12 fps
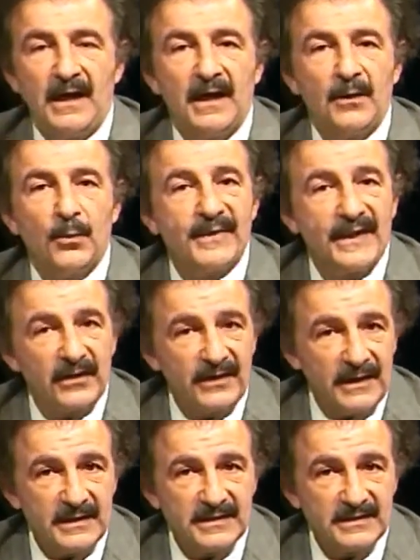without
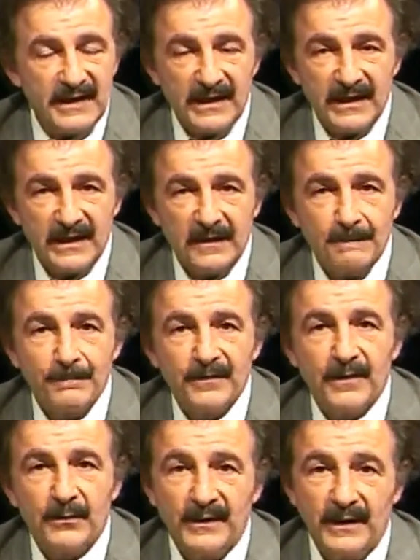anesthetic,
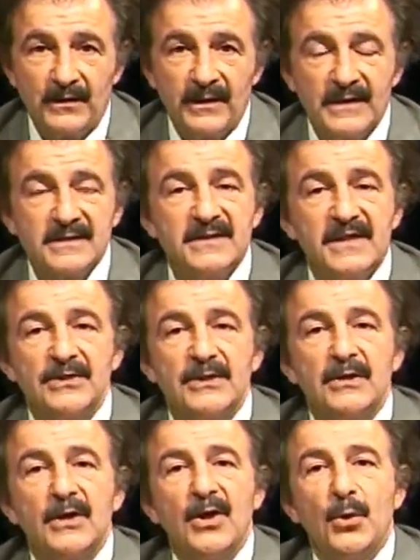without an anesthesia,
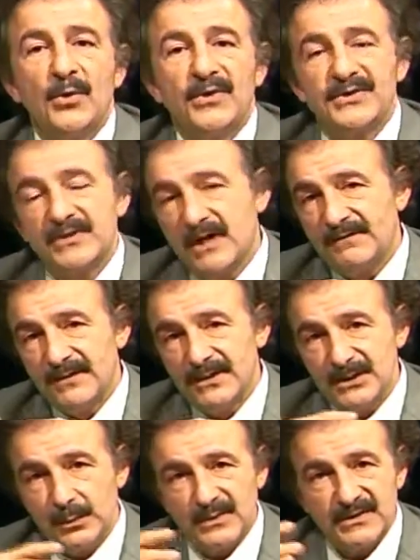where the soft
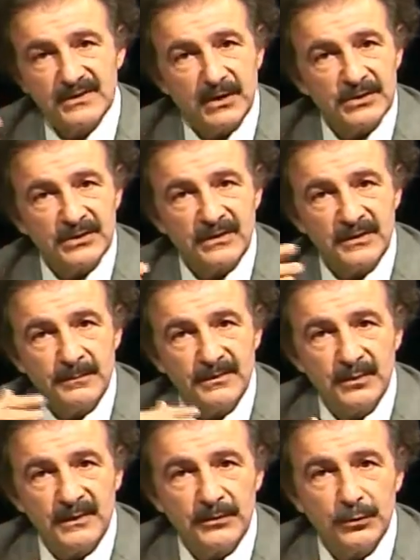tissue is suctioned in
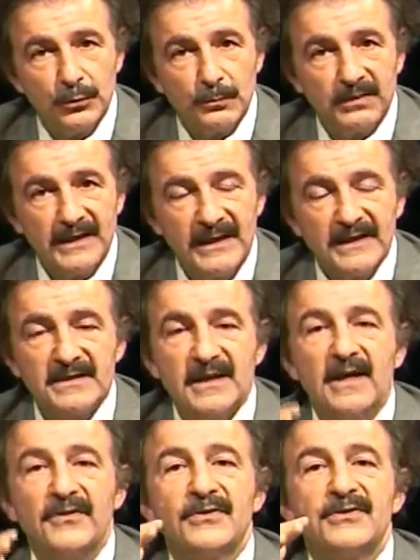between two plates.
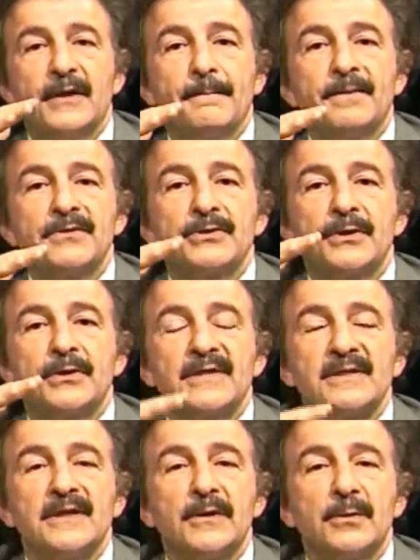The temperature is
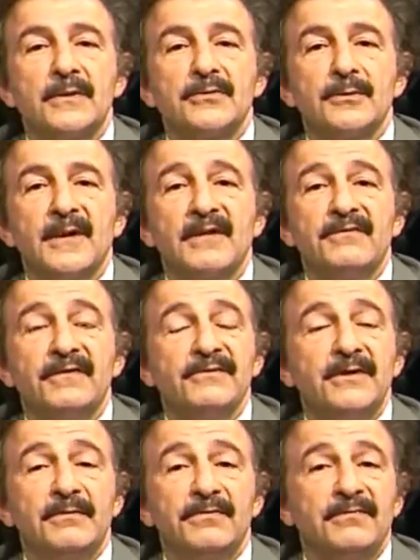lowered to about 50
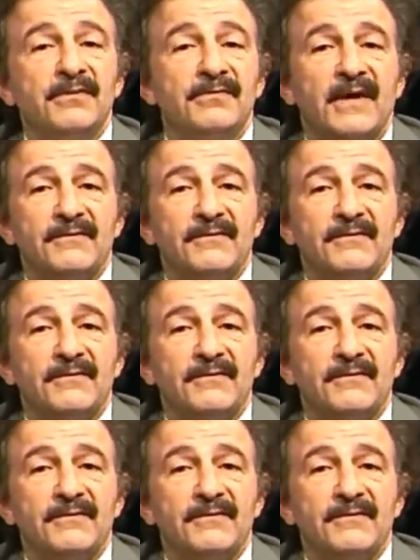or 55